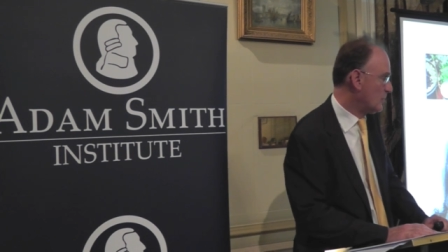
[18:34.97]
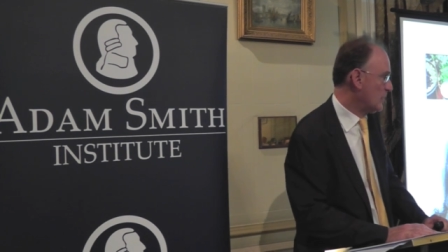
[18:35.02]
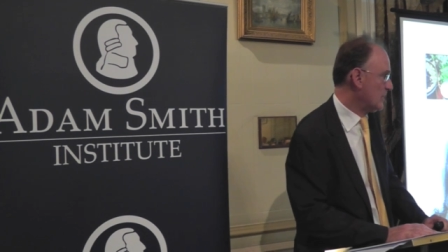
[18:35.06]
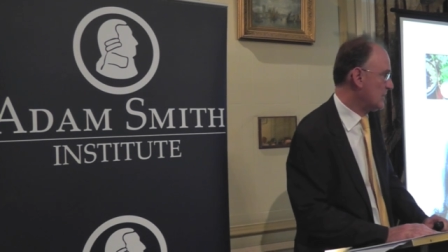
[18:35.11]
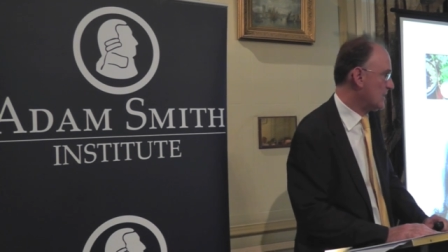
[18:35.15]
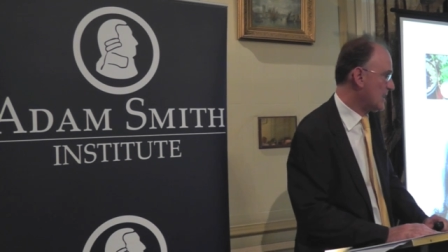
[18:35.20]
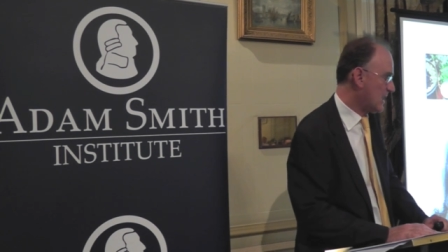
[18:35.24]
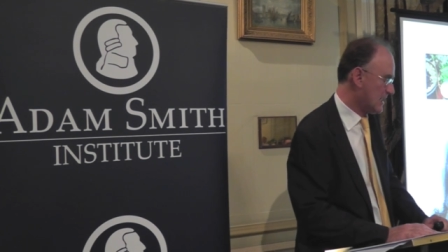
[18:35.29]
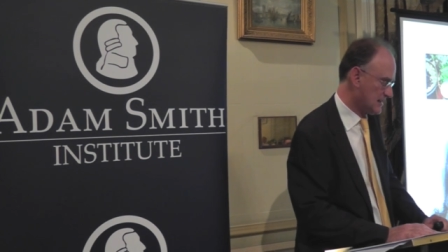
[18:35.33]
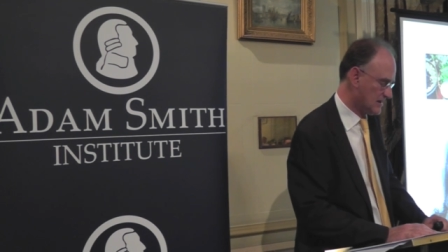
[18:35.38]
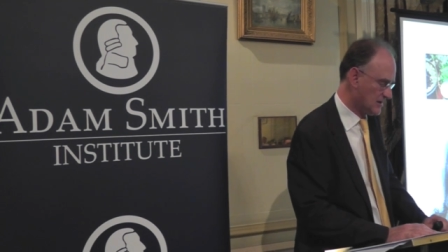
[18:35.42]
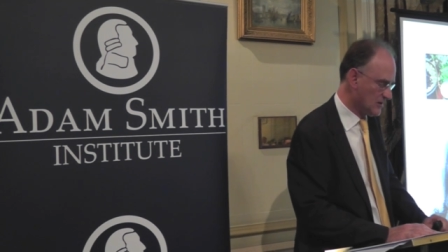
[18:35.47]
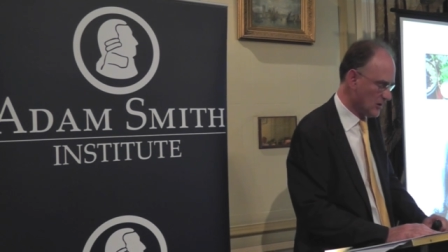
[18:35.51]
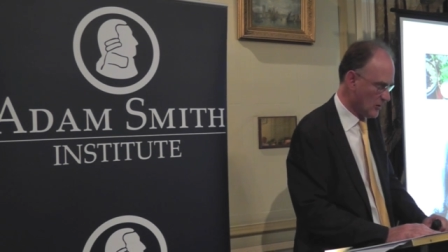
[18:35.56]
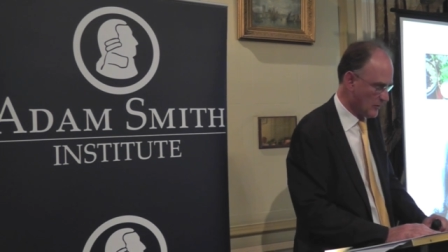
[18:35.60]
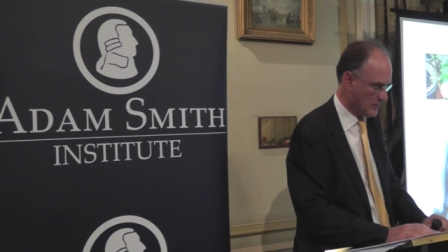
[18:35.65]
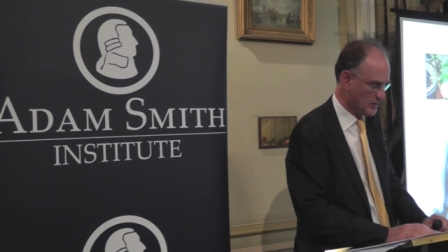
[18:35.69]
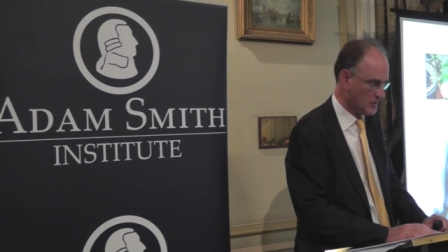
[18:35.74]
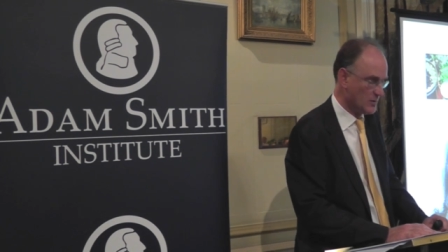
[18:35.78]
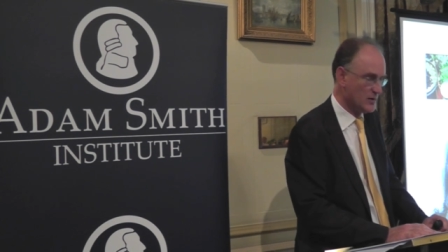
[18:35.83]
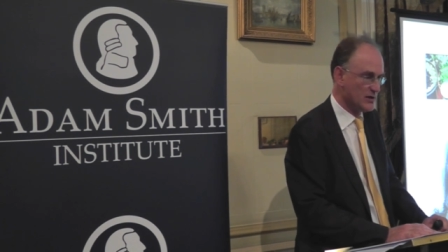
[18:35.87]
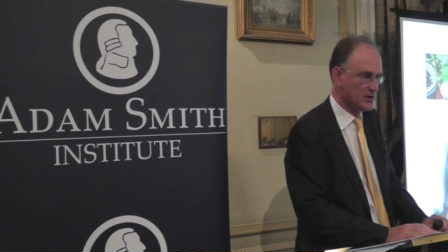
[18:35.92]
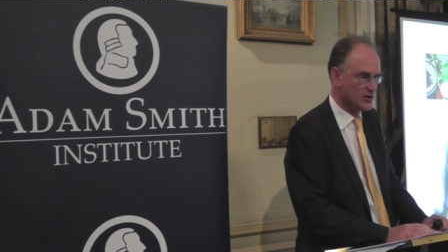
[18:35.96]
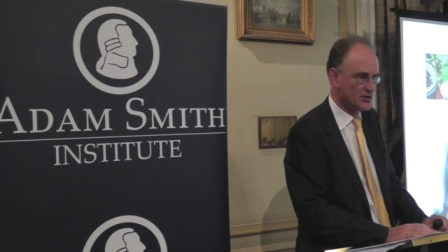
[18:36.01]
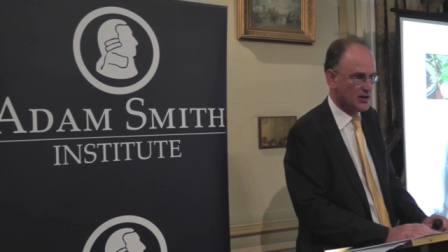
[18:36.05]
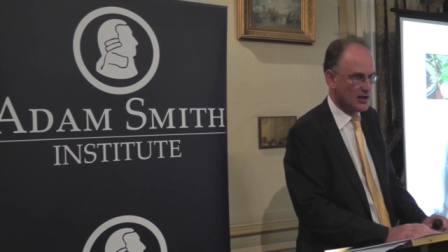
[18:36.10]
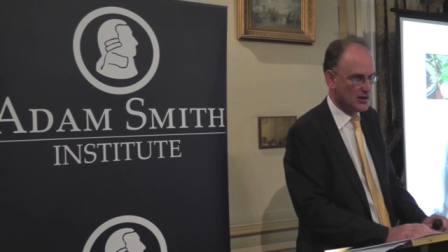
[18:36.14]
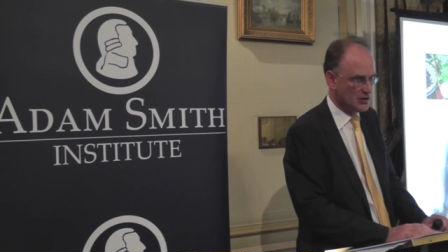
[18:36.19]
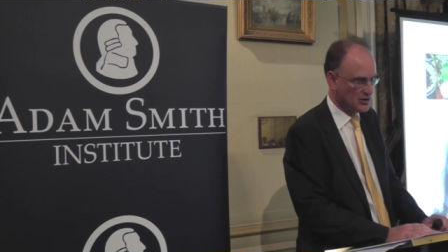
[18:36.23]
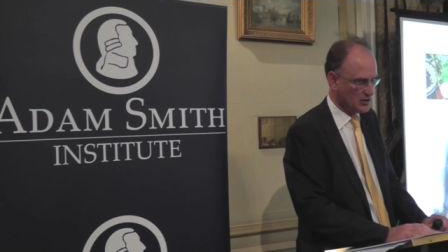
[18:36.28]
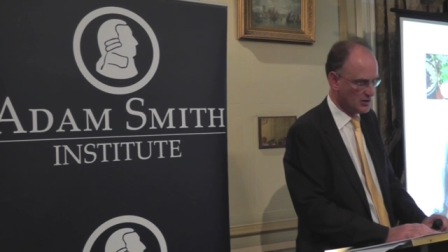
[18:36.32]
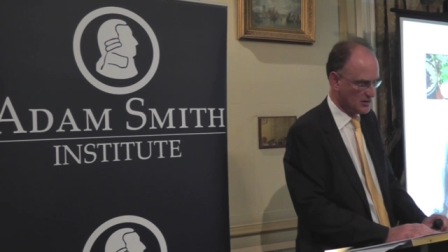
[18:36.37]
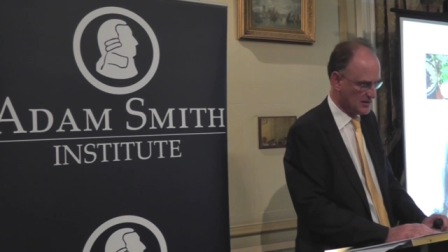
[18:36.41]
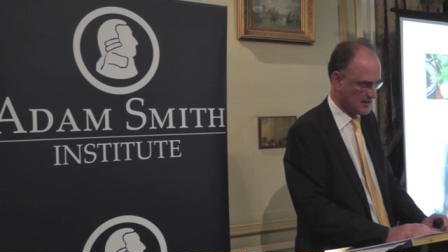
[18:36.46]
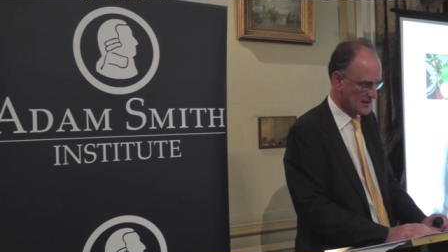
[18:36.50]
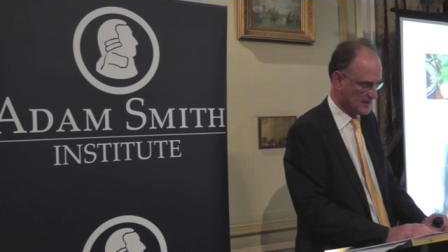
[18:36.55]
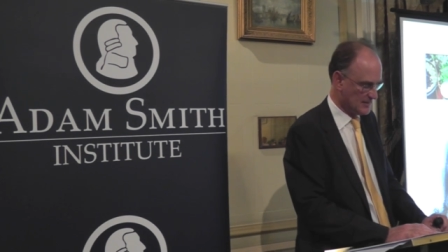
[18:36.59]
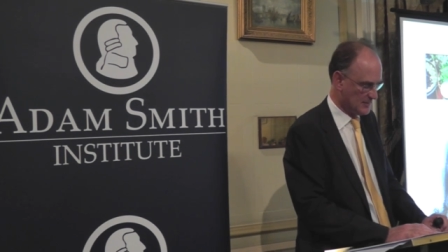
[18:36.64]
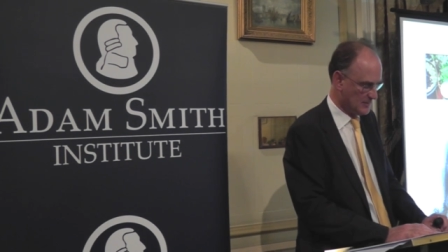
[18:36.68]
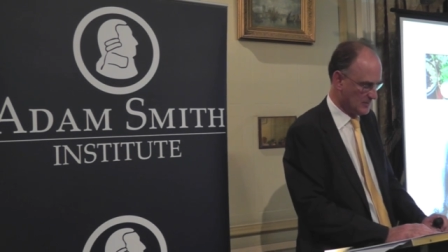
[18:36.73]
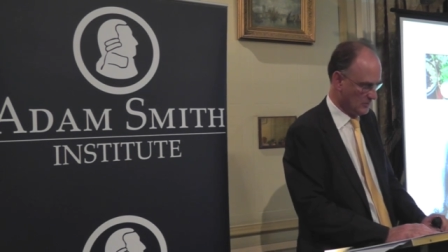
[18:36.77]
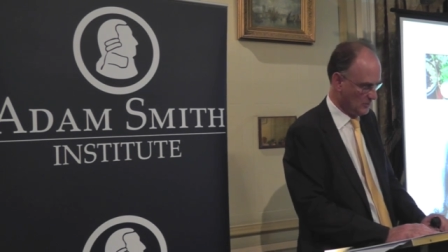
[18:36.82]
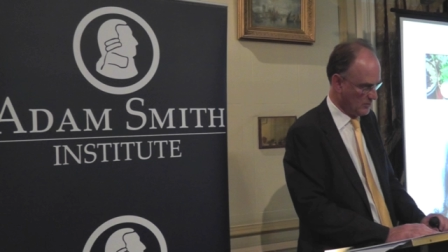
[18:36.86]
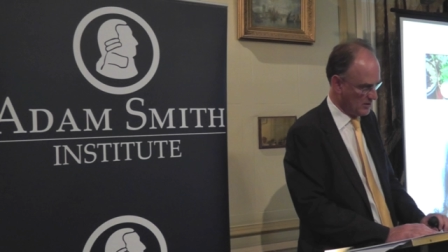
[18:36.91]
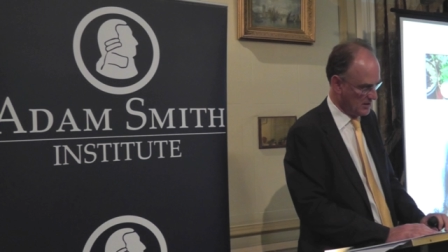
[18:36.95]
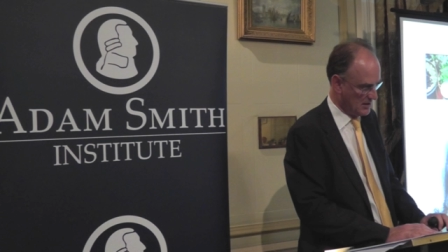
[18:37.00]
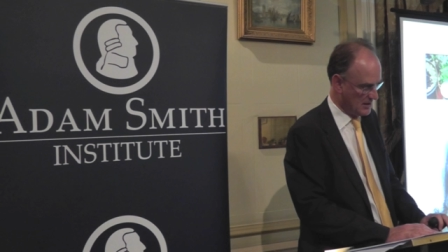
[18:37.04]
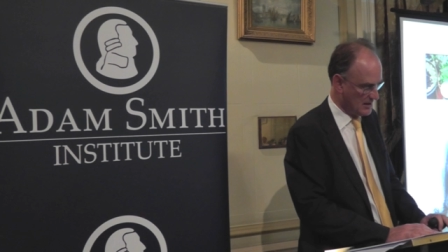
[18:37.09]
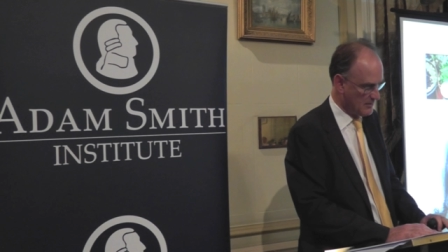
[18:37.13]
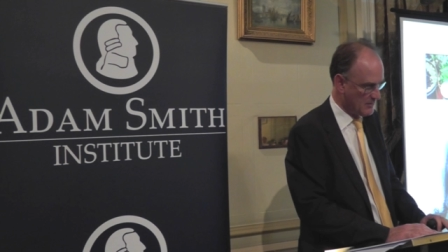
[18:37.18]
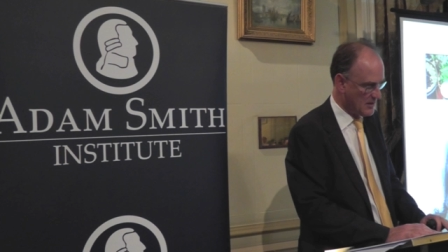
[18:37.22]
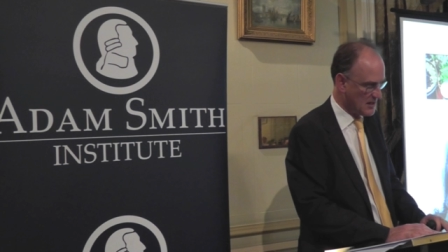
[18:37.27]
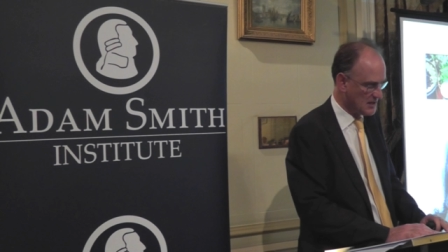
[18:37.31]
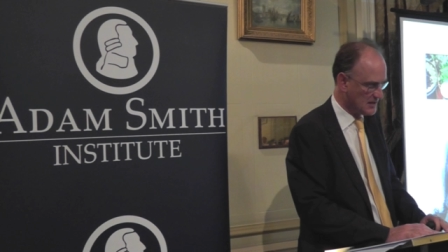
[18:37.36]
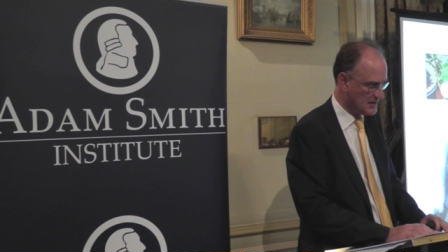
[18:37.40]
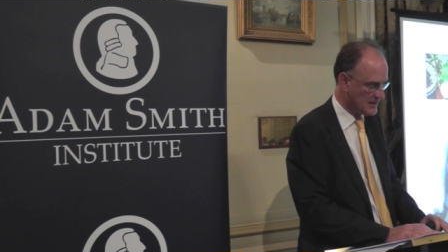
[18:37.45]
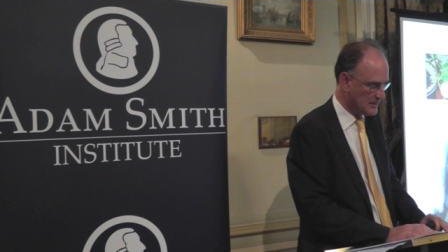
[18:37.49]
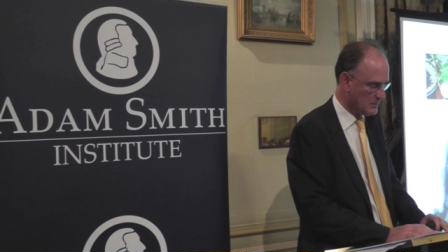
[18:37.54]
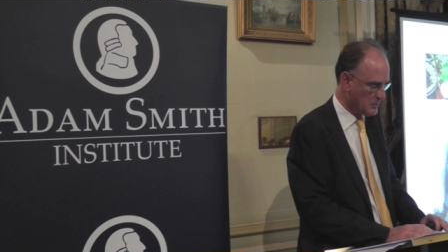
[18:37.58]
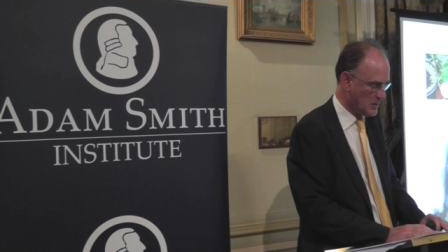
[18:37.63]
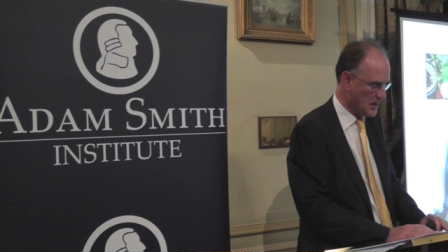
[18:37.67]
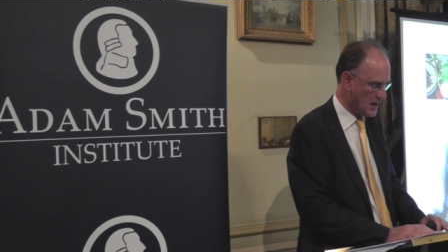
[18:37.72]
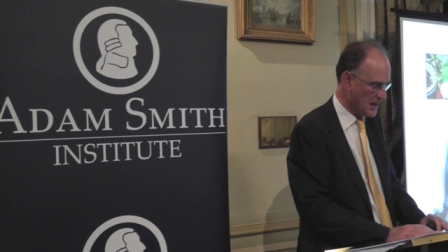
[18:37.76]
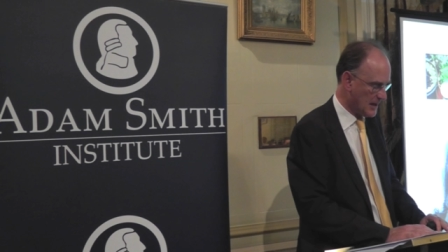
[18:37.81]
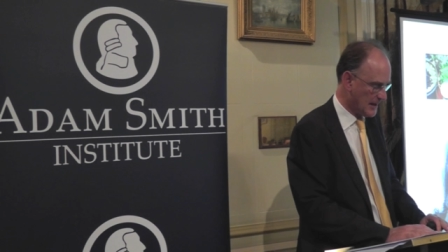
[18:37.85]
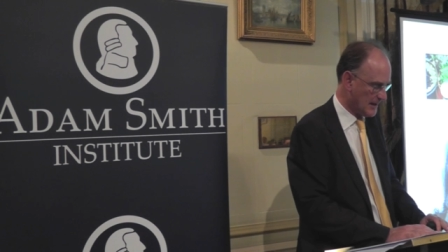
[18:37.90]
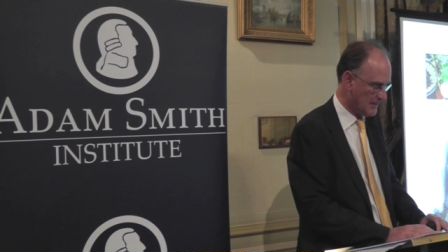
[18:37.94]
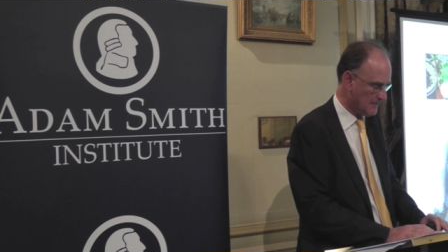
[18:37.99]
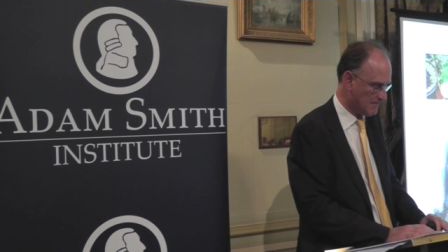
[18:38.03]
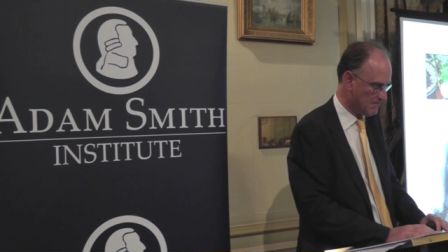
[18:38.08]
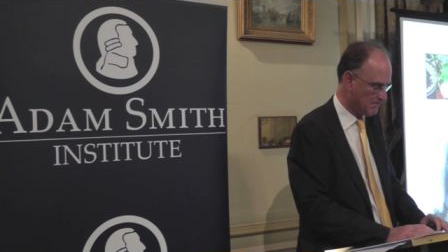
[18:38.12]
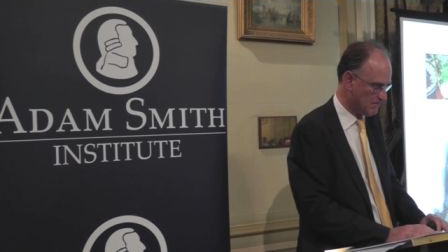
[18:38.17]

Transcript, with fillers: but that's not between strangers, it's within a mated pair.